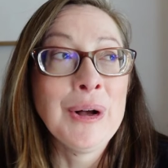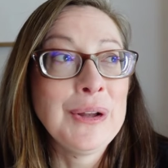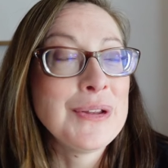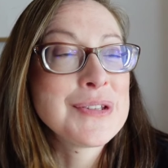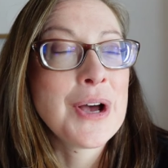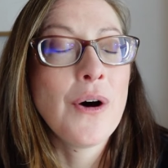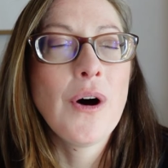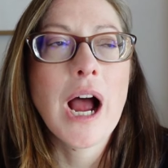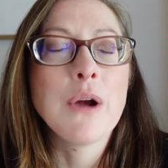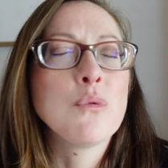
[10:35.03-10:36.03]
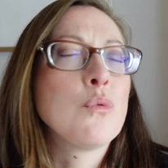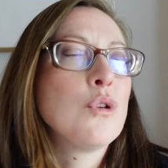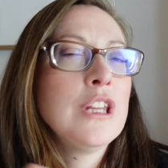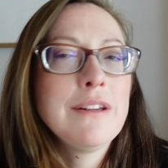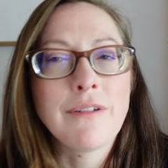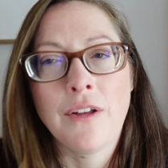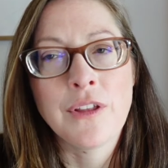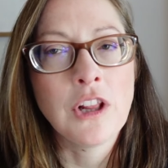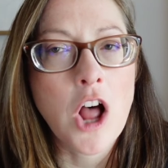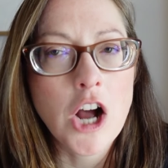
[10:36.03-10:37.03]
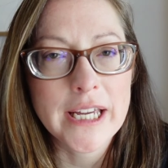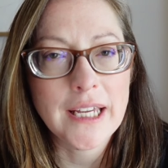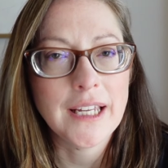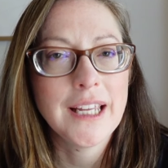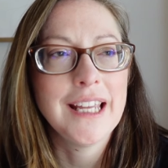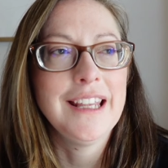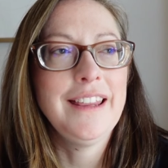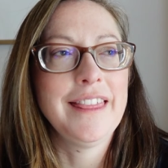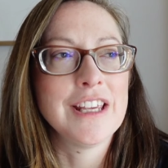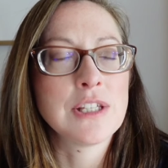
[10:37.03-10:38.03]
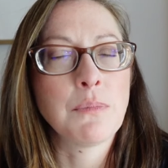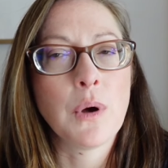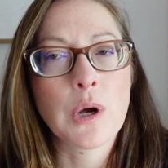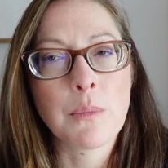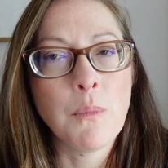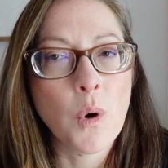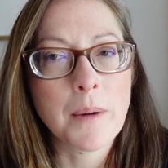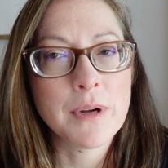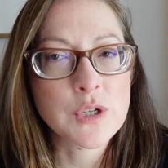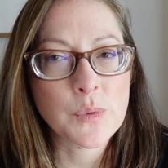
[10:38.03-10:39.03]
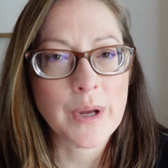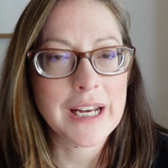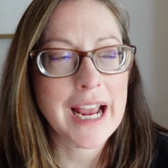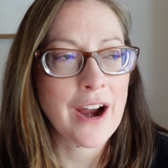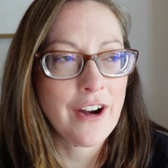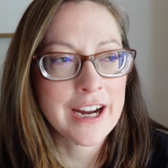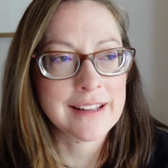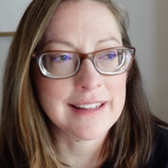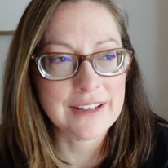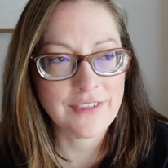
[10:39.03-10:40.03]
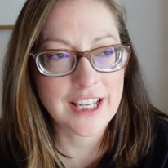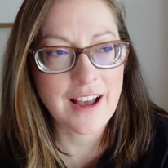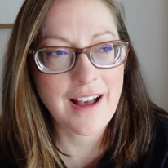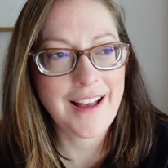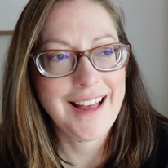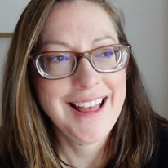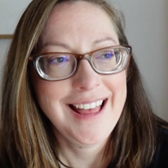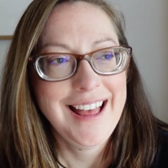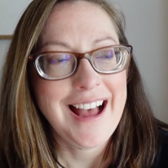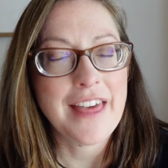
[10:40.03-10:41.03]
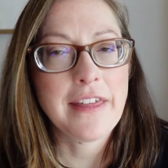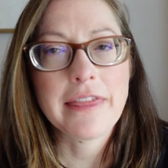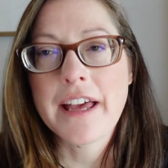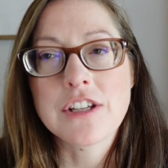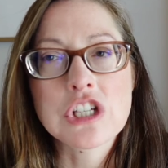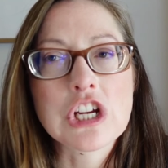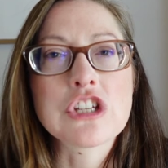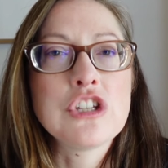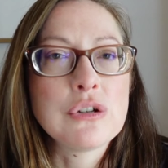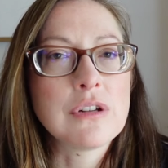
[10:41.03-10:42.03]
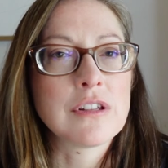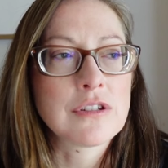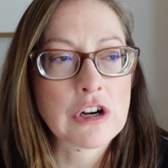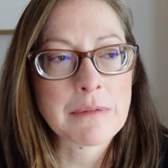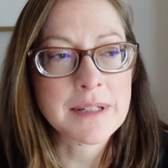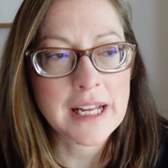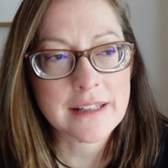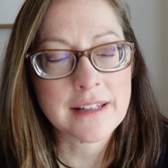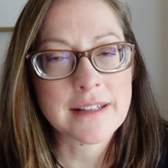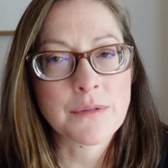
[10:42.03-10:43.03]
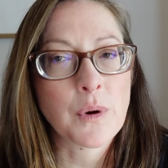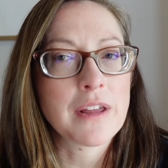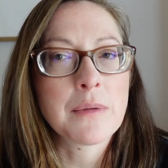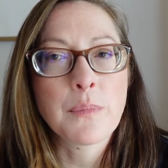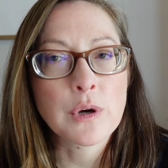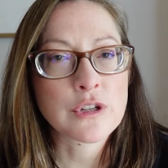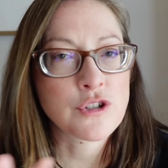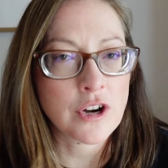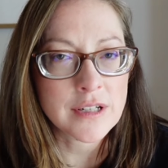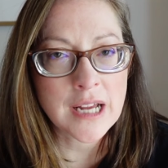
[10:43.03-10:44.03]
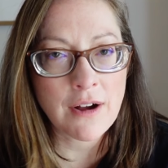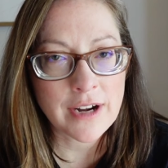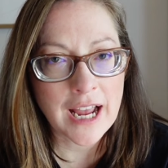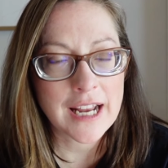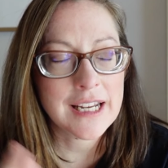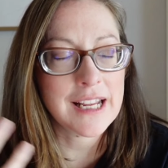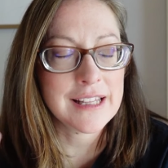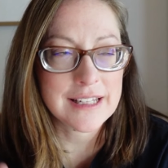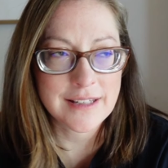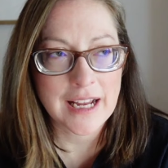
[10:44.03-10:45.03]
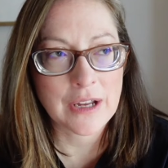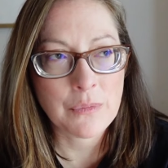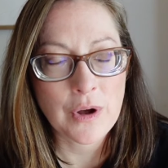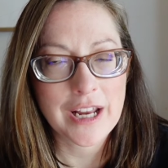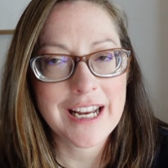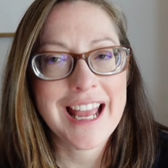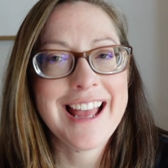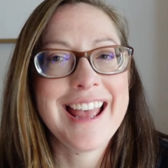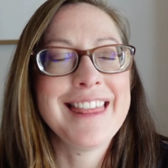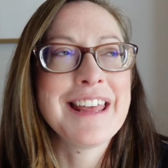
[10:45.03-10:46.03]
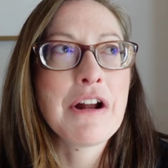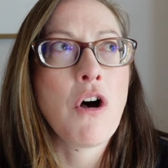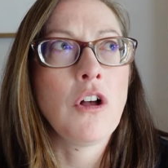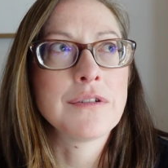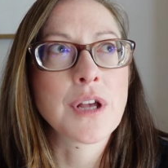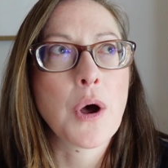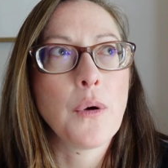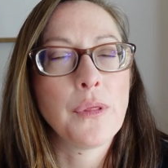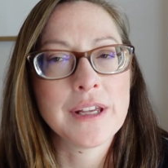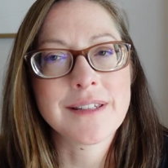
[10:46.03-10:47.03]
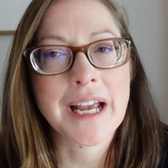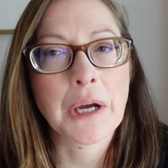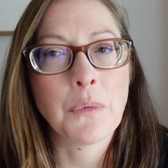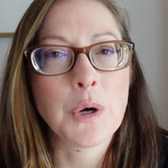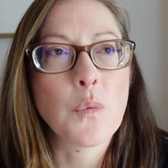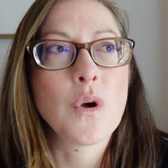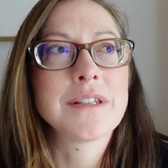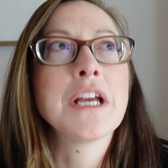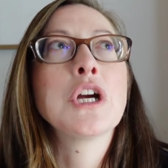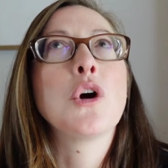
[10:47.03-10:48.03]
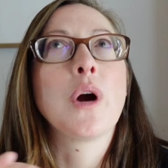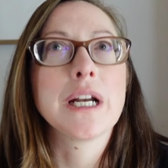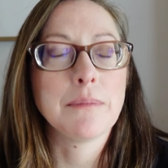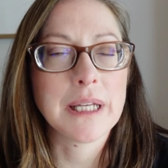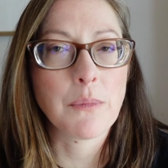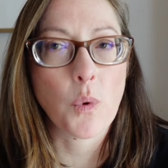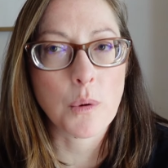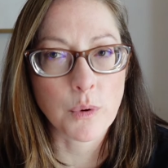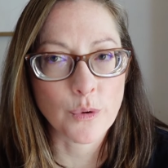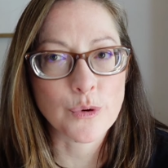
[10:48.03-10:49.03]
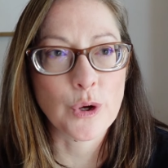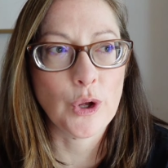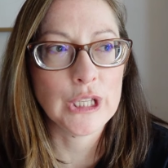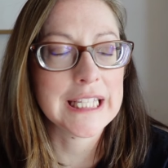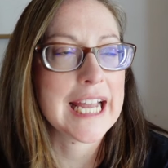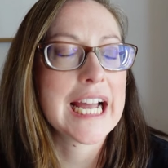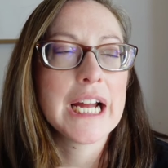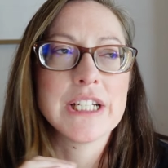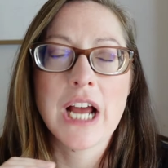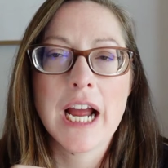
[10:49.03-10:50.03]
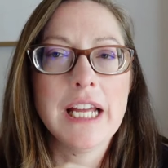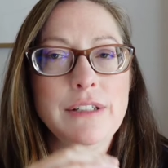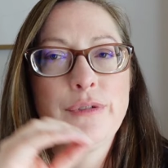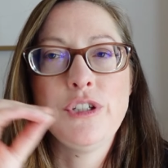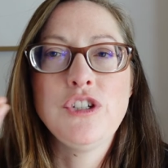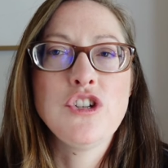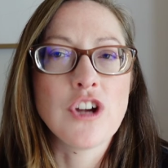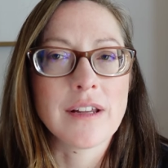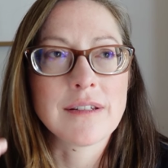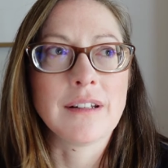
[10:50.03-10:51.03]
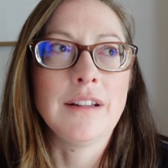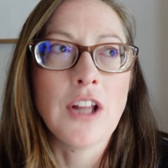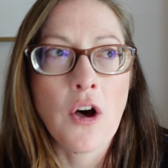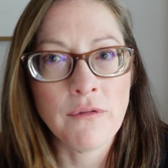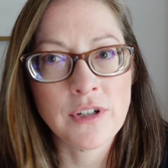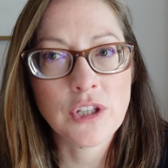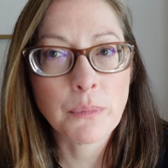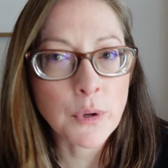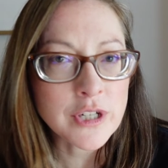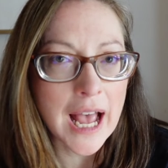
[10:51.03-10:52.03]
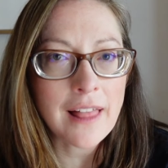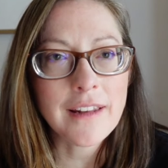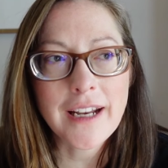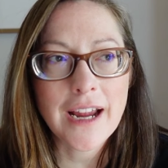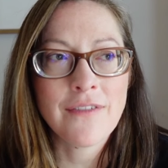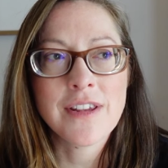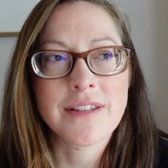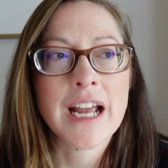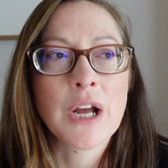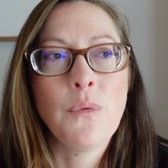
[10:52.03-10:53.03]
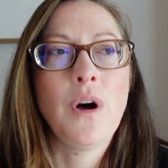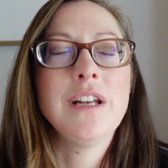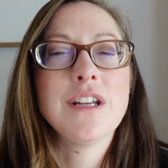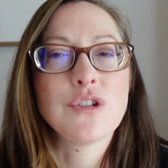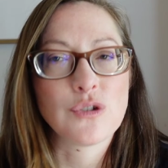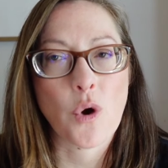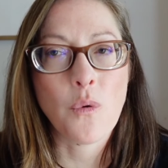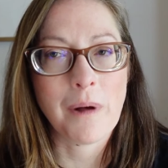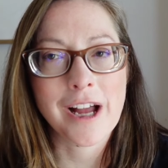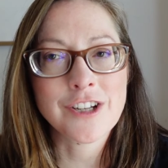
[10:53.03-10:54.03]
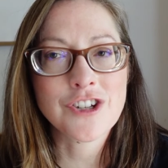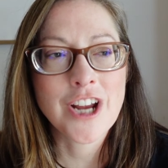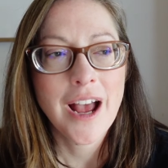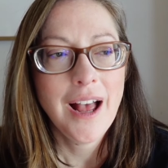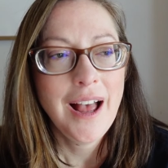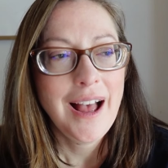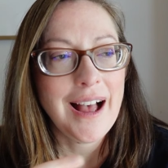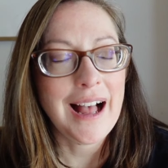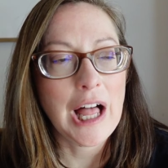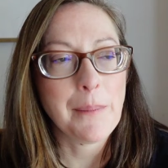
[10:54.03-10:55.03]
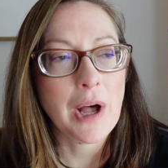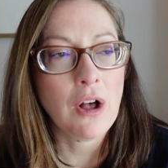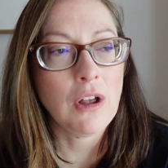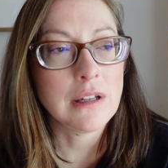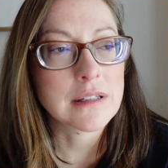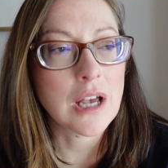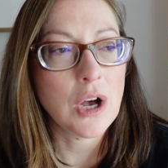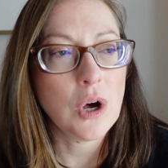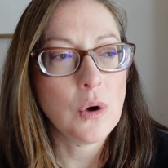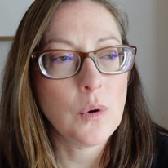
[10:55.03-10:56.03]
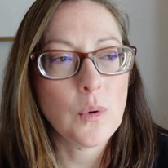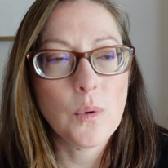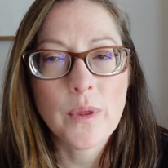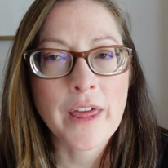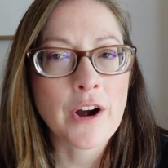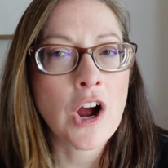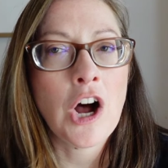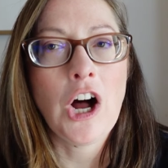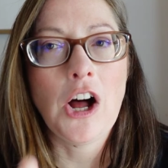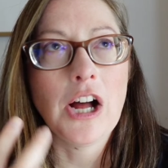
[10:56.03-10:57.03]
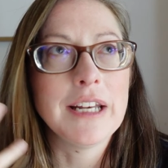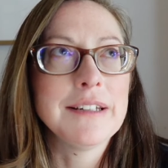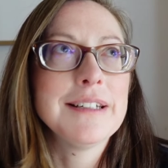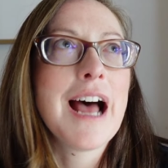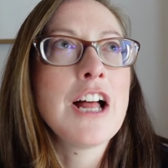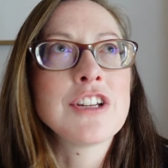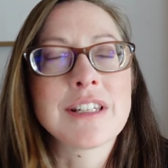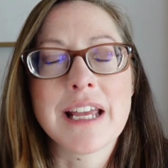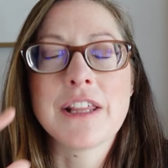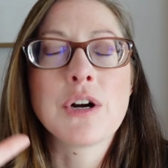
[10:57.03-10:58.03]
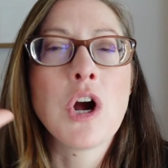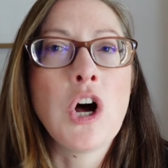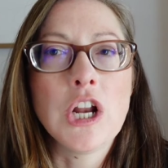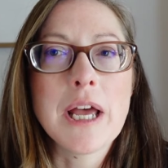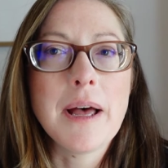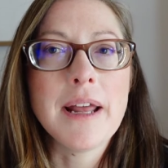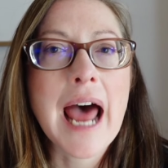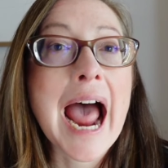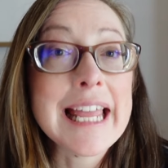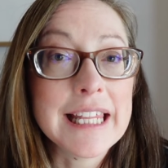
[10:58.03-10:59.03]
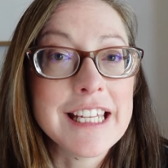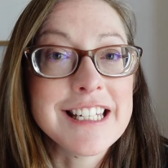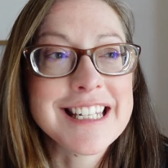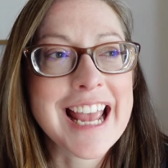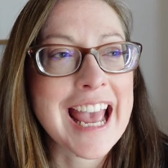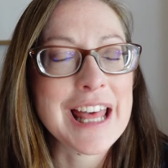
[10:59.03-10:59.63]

Also, I really felt the longing in this book more between Erik and Livia. I think that's just due to the circumstances where the book starts out at in the second one. And then also the second one was incredibly more brutal. Like I, I just loved the brutality of the second one so much. Um, also, they're on, I'll just say they're on a, an island